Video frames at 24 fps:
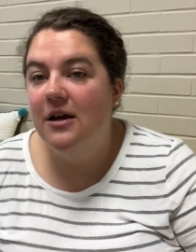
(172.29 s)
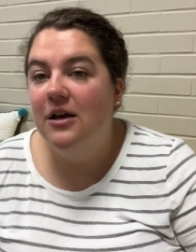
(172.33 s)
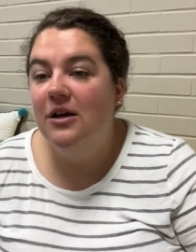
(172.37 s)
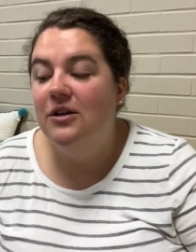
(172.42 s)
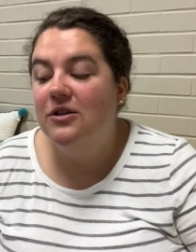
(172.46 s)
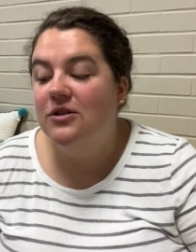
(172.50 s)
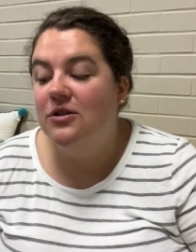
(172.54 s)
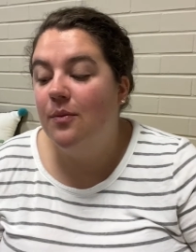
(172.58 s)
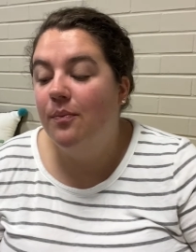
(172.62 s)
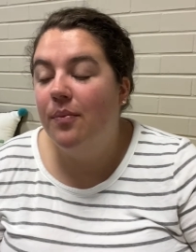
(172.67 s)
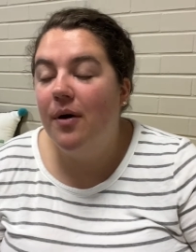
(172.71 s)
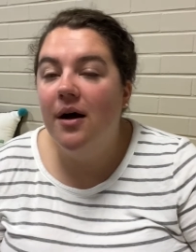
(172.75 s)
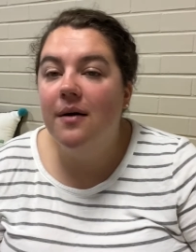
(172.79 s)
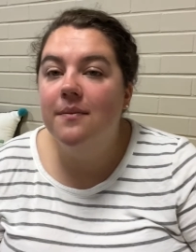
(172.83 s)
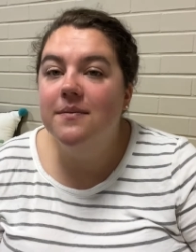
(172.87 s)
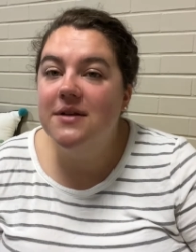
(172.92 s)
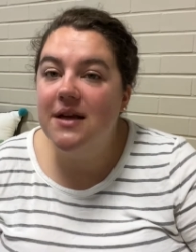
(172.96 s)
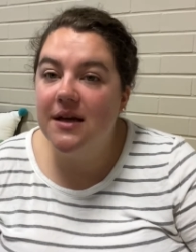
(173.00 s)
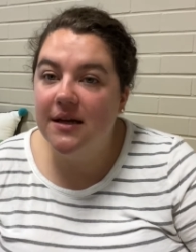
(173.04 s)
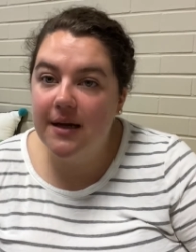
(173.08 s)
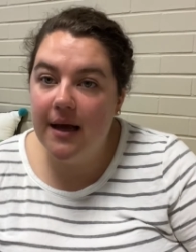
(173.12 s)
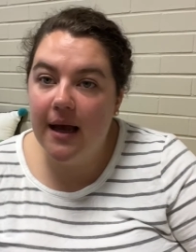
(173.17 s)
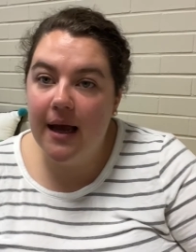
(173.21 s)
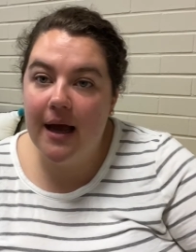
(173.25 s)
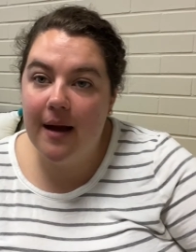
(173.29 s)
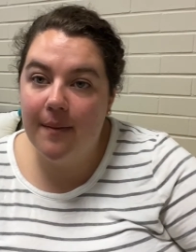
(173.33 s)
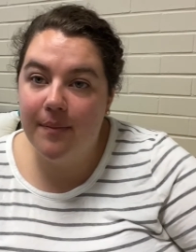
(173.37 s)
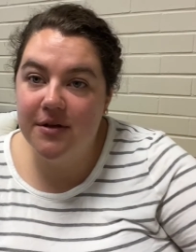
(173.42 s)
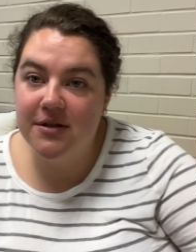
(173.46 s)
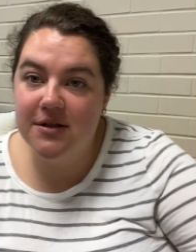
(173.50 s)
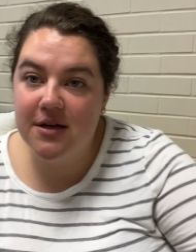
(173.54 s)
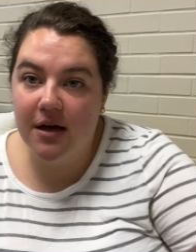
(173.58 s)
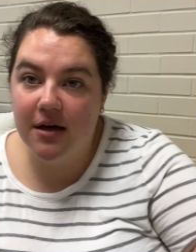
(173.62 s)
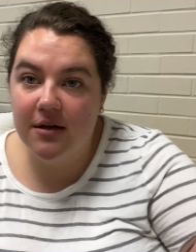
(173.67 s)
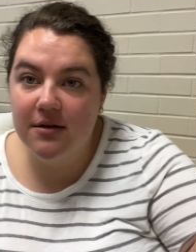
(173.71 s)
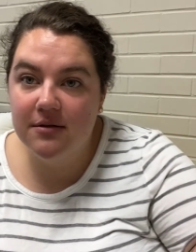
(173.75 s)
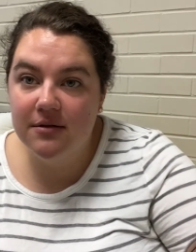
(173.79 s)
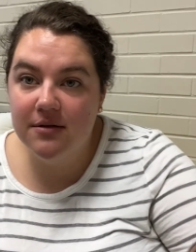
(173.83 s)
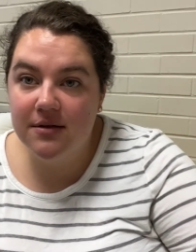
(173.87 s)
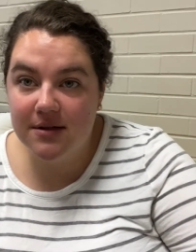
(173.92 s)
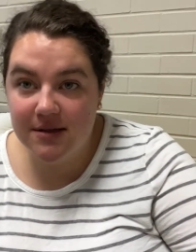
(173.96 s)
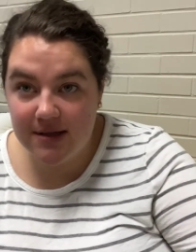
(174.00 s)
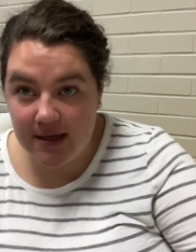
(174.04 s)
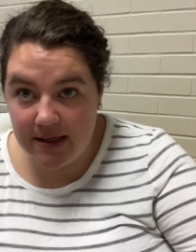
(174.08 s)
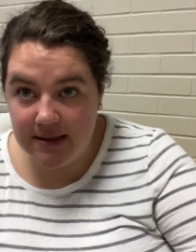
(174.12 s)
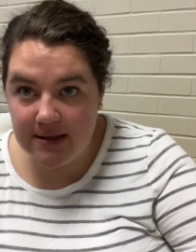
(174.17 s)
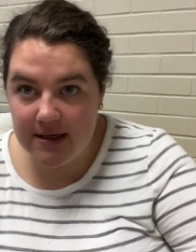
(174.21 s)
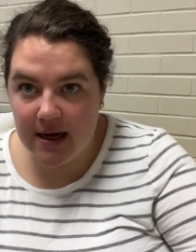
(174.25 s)
So Palm Sunday happens on
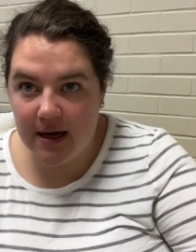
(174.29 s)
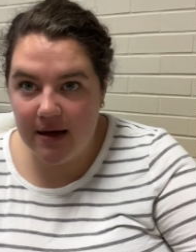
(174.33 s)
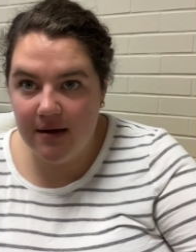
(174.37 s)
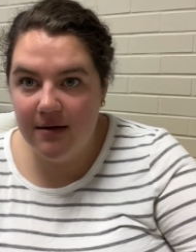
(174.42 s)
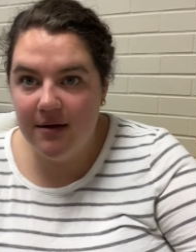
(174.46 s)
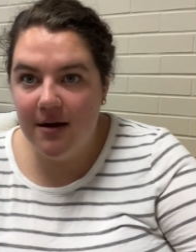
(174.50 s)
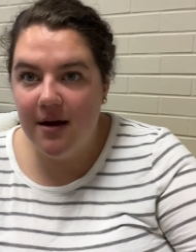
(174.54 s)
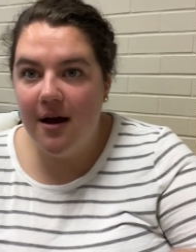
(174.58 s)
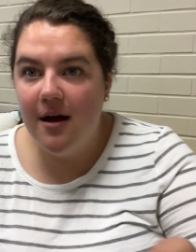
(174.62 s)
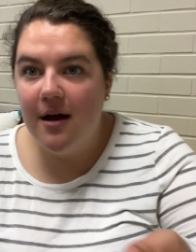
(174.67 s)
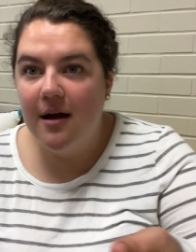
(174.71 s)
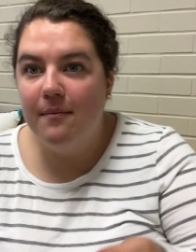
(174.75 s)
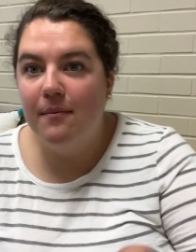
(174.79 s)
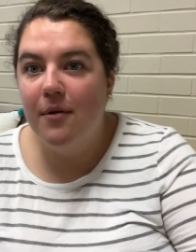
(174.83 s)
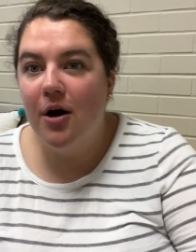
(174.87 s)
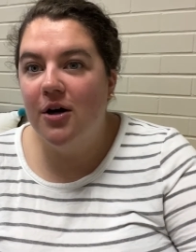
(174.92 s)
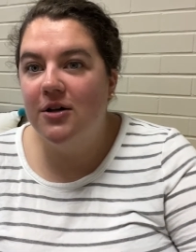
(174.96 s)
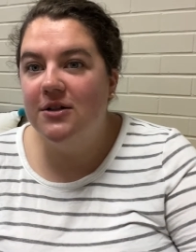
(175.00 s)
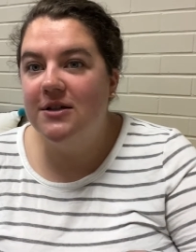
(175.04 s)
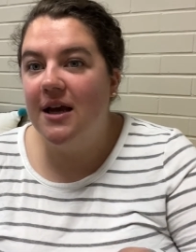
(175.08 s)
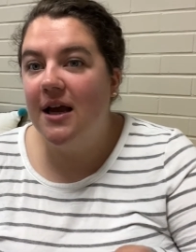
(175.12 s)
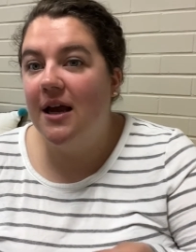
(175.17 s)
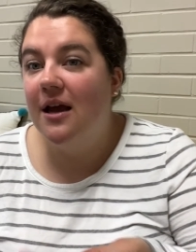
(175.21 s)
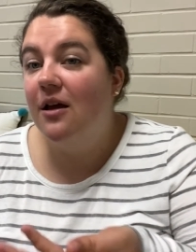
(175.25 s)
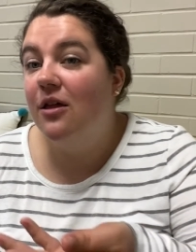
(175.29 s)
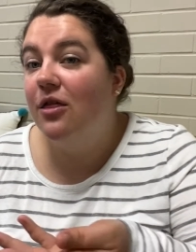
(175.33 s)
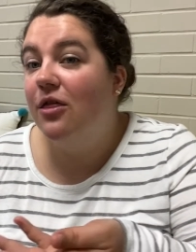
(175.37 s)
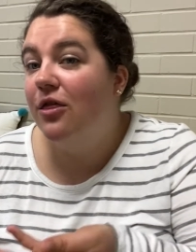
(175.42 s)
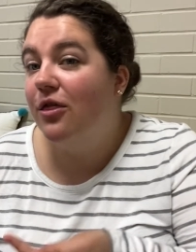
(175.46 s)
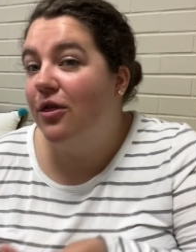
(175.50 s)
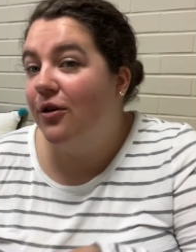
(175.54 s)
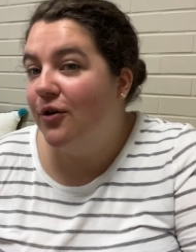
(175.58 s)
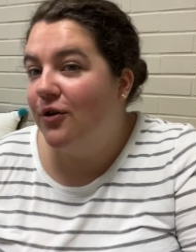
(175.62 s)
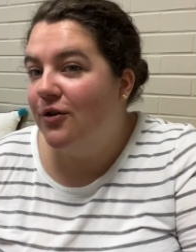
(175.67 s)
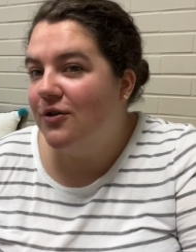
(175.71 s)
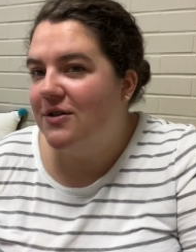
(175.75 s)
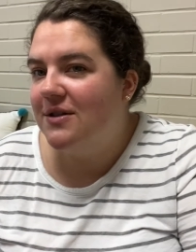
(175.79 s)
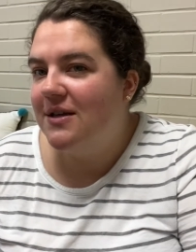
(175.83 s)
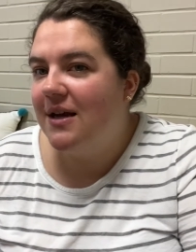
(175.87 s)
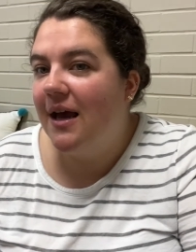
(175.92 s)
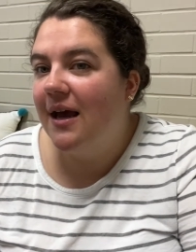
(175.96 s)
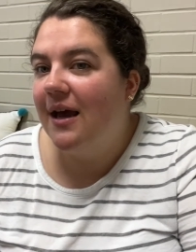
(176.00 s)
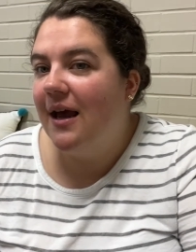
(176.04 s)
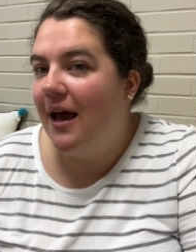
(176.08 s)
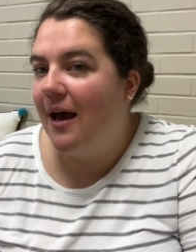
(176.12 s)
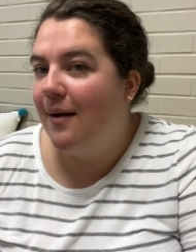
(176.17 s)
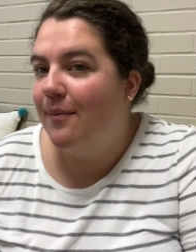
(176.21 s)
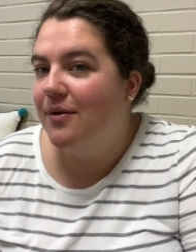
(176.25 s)
Sunday, Maundy
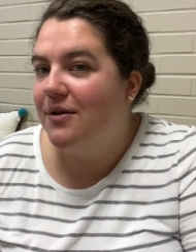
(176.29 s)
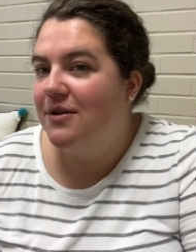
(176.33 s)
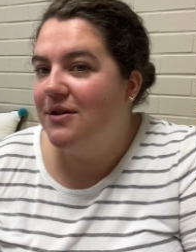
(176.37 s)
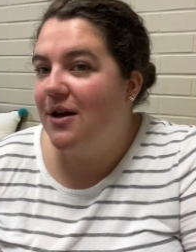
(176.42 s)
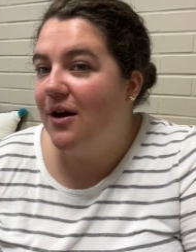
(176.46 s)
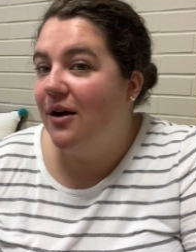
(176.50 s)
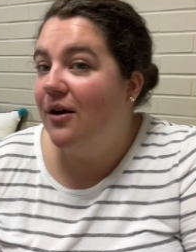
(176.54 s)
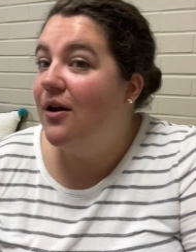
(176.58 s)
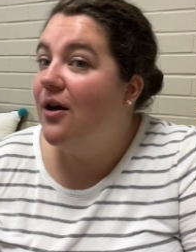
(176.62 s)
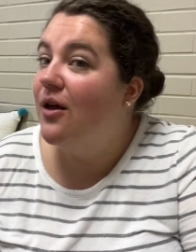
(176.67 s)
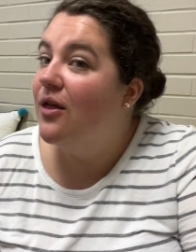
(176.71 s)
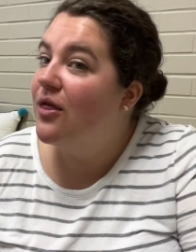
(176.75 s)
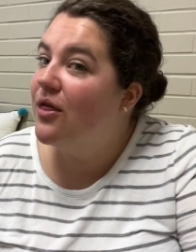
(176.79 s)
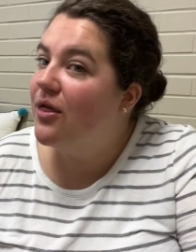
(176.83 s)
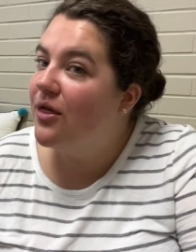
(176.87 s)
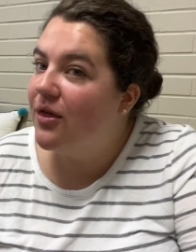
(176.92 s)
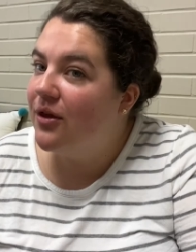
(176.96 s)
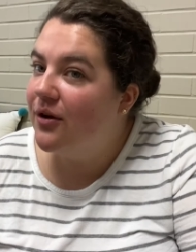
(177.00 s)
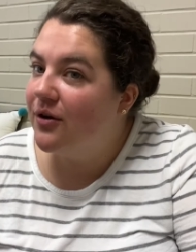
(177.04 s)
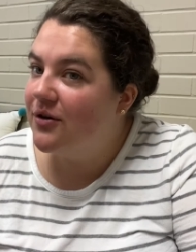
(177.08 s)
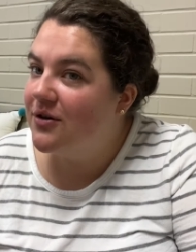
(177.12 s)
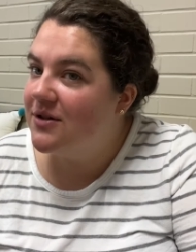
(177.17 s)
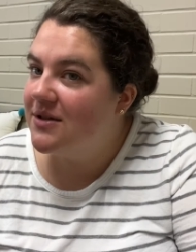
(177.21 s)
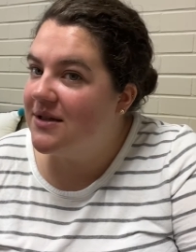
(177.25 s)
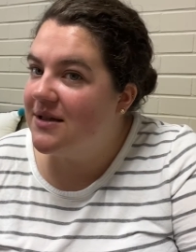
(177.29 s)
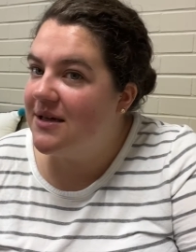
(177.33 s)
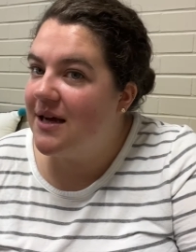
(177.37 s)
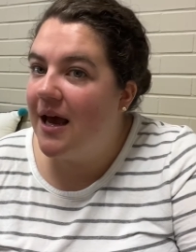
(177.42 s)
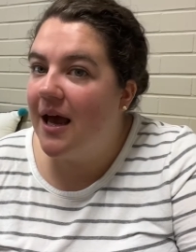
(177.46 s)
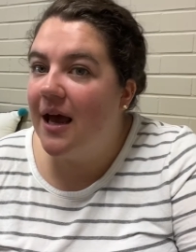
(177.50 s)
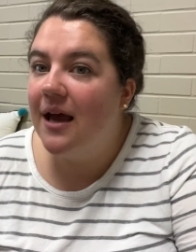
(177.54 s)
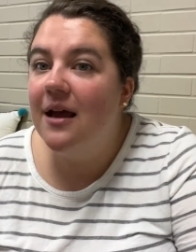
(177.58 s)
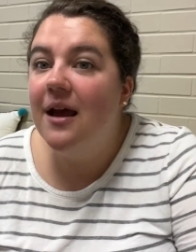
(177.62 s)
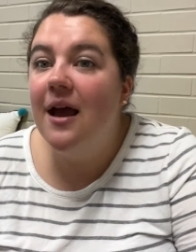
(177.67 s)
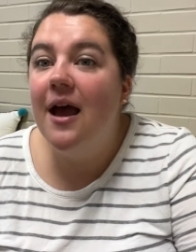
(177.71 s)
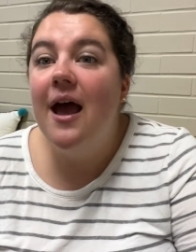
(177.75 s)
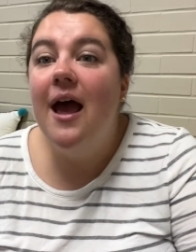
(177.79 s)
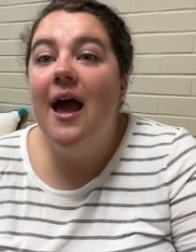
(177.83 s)
Thursday happens on Thursday,